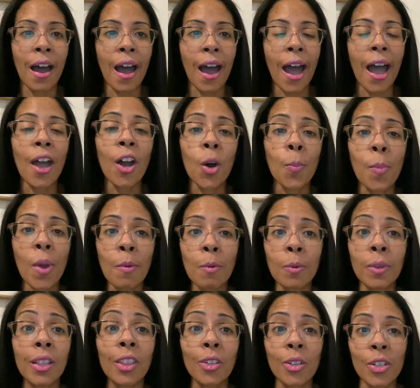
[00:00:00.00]
I hope
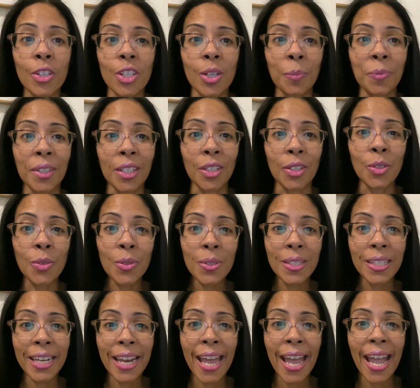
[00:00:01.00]
everyone learned something new
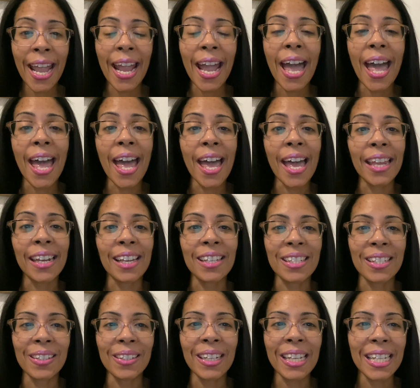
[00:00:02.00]
today and I'll
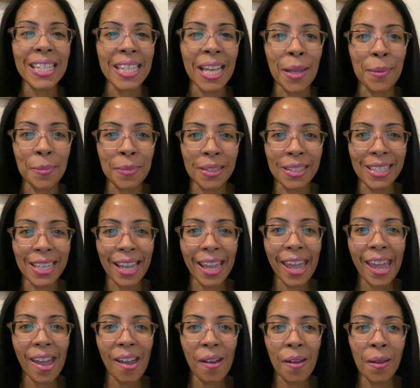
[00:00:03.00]
see you next time. Take
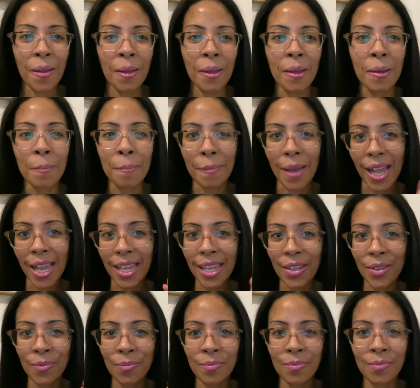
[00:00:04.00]
care. Bye.